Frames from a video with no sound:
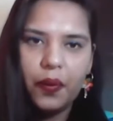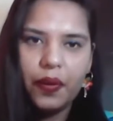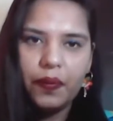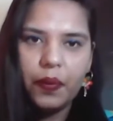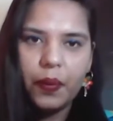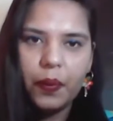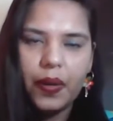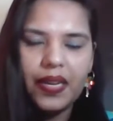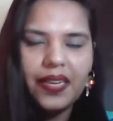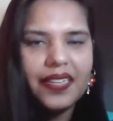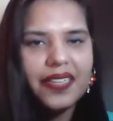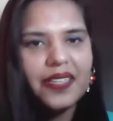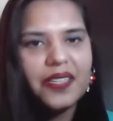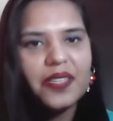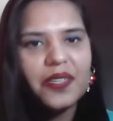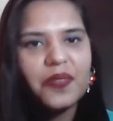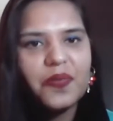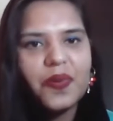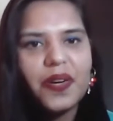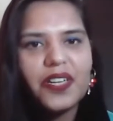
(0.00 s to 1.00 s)
everyone,
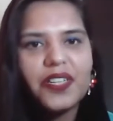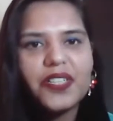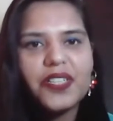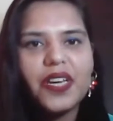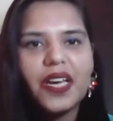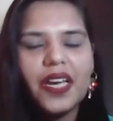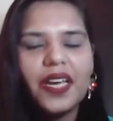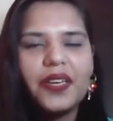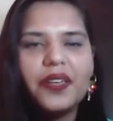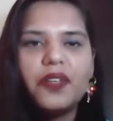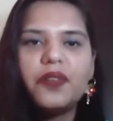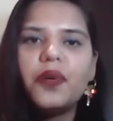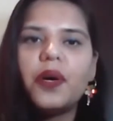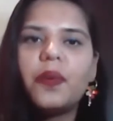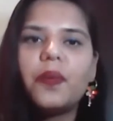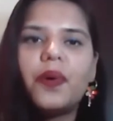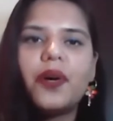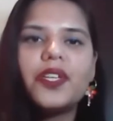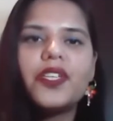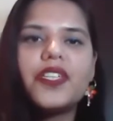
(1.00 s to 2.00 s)
this is Varsha, and you
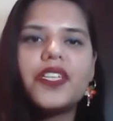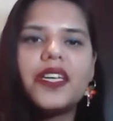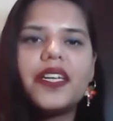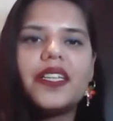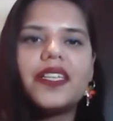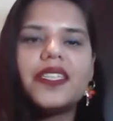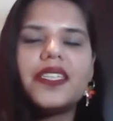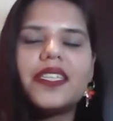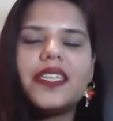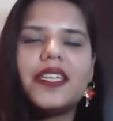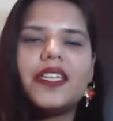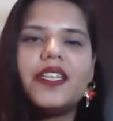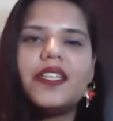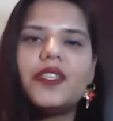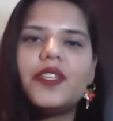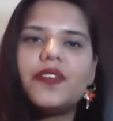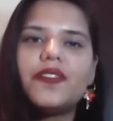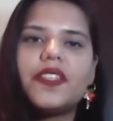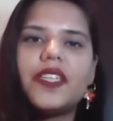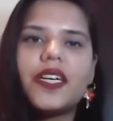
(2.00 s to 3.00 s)
are watching the
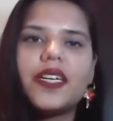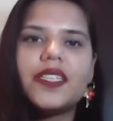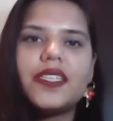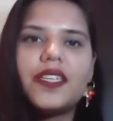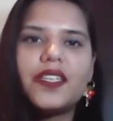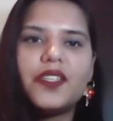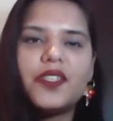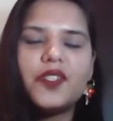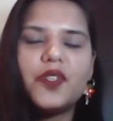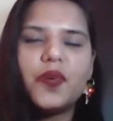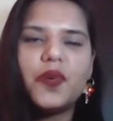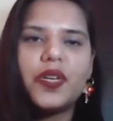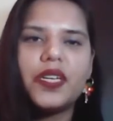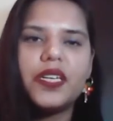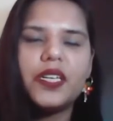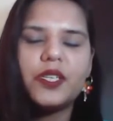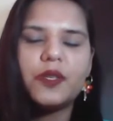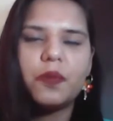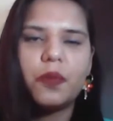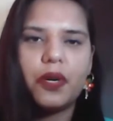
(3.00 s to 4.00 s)
series of success
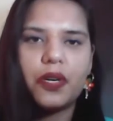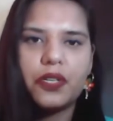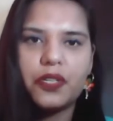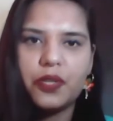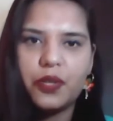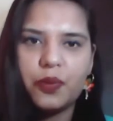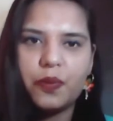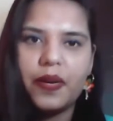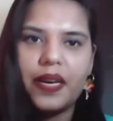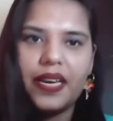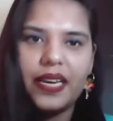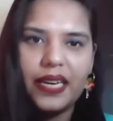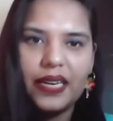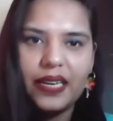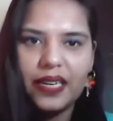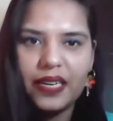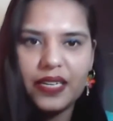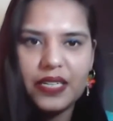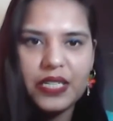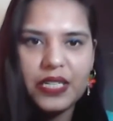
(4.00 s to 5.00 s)
stories brought to you by
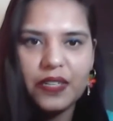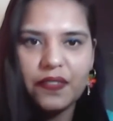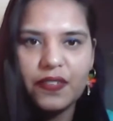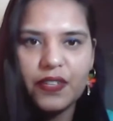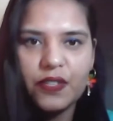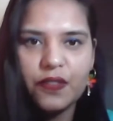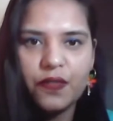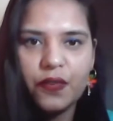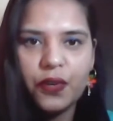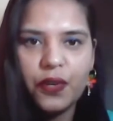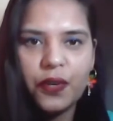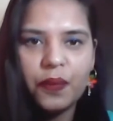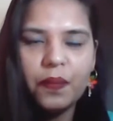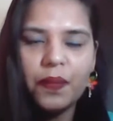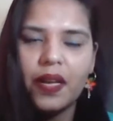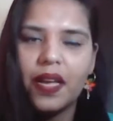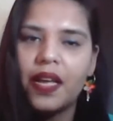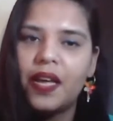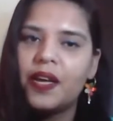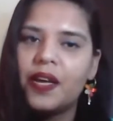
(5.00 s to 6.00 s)
Indian Achievers Forum.
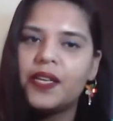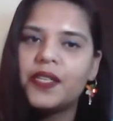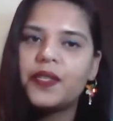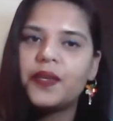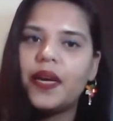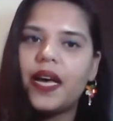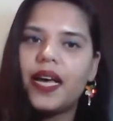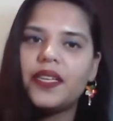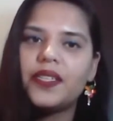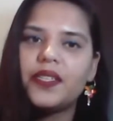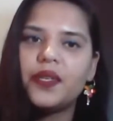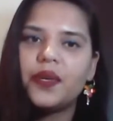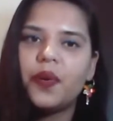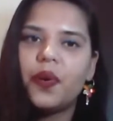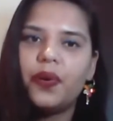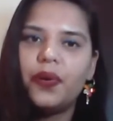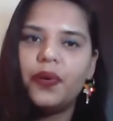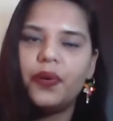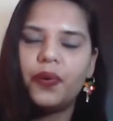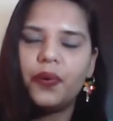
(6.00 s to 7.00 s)
So, as you
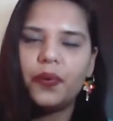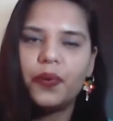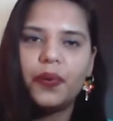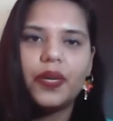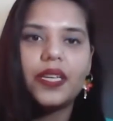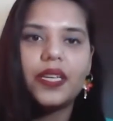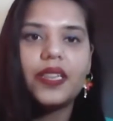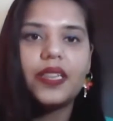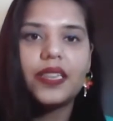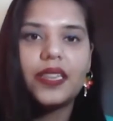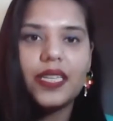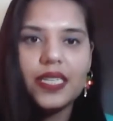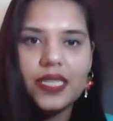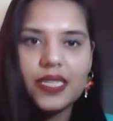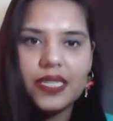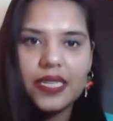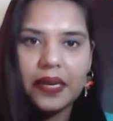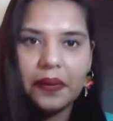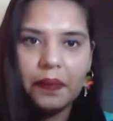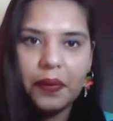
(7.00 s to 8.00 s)
all know, in
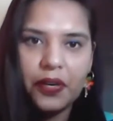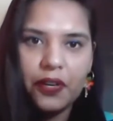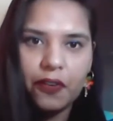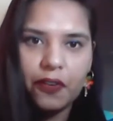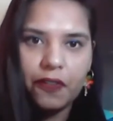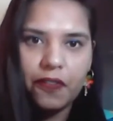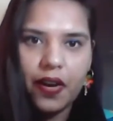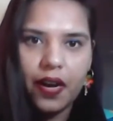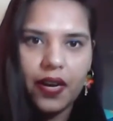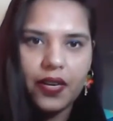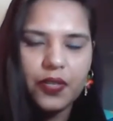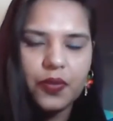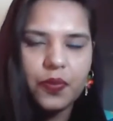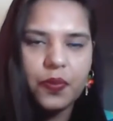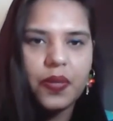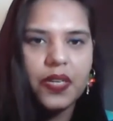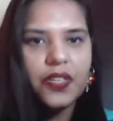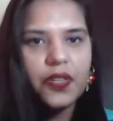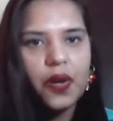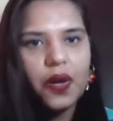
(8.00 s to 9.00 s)
this segment of ours,
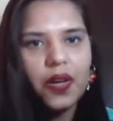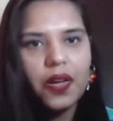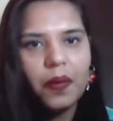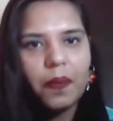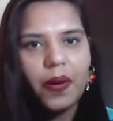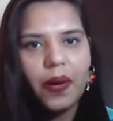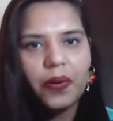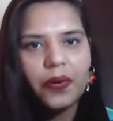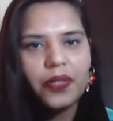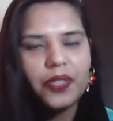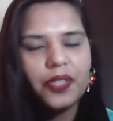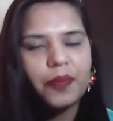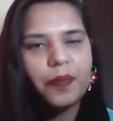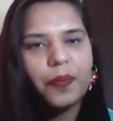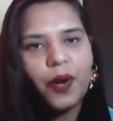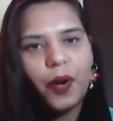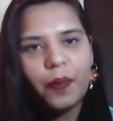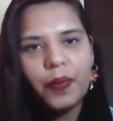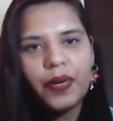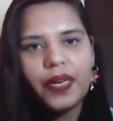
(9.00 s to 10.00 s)
we talk about the
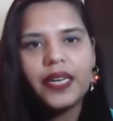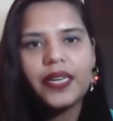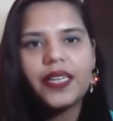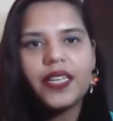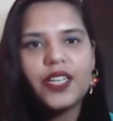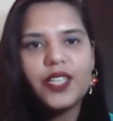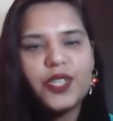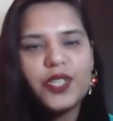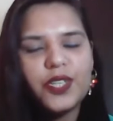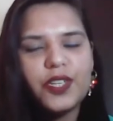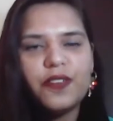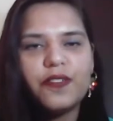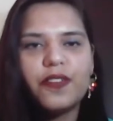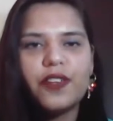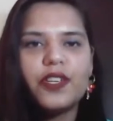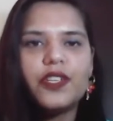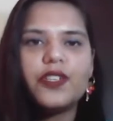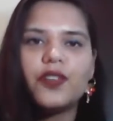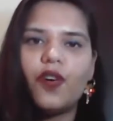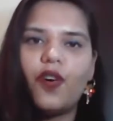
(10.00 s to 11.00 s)
prominent
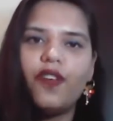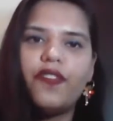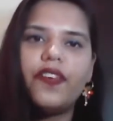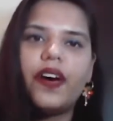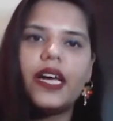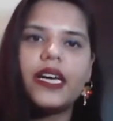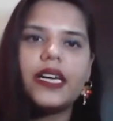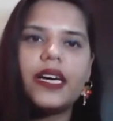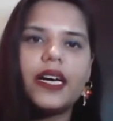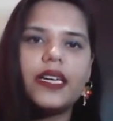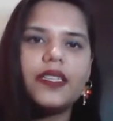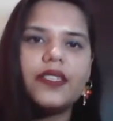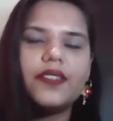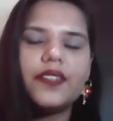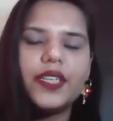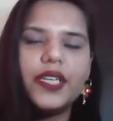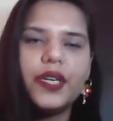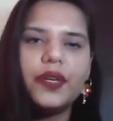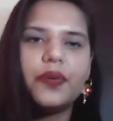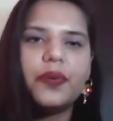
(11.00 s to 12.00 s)
achievers of our
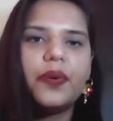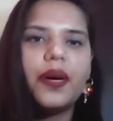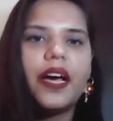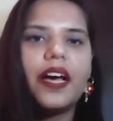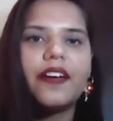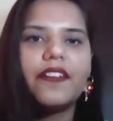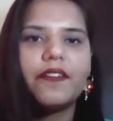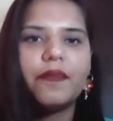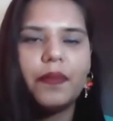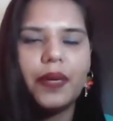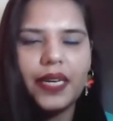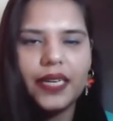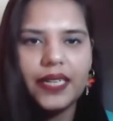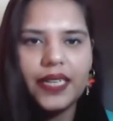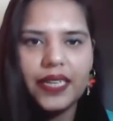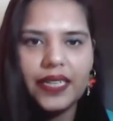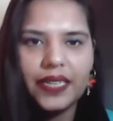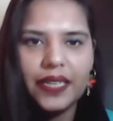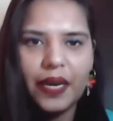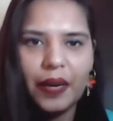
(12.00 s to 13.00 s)
country who have made
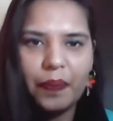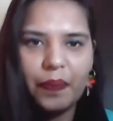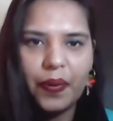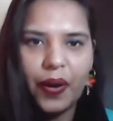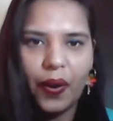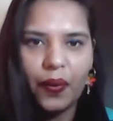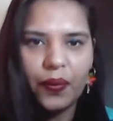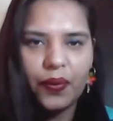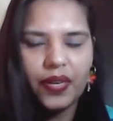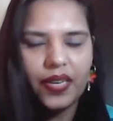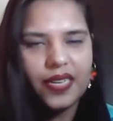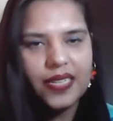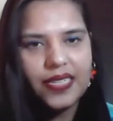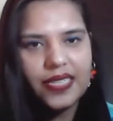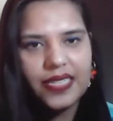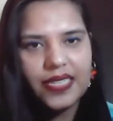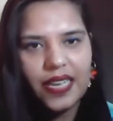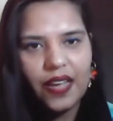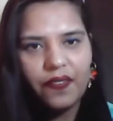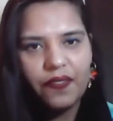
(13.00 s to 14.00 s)
India proud in
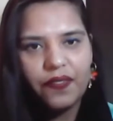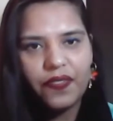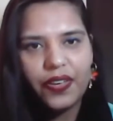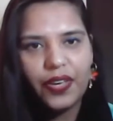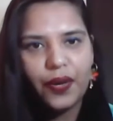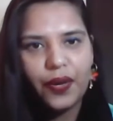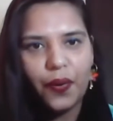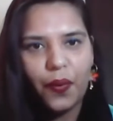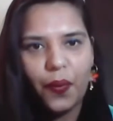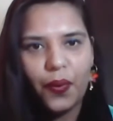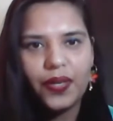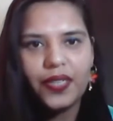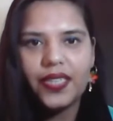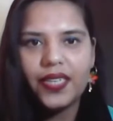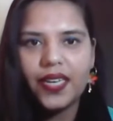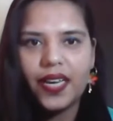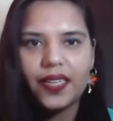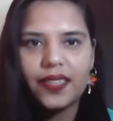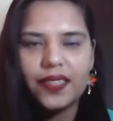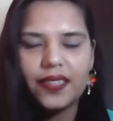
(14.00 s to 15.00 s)
some way or
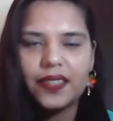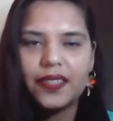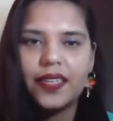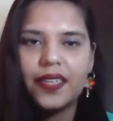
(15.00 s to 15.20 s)
the other.